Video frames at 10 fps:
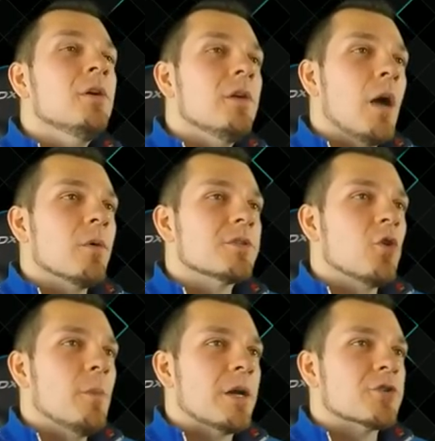And what's
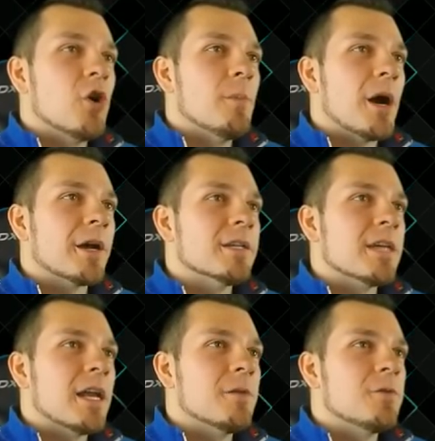cool about Dromarch is
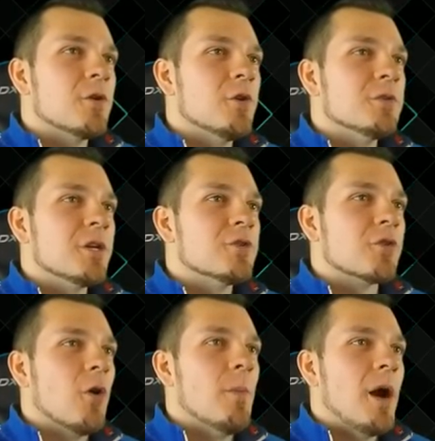that if you're using
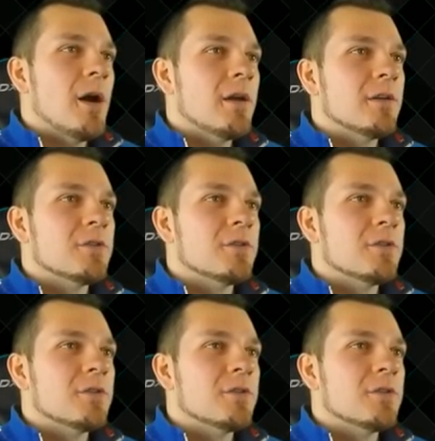Dromarch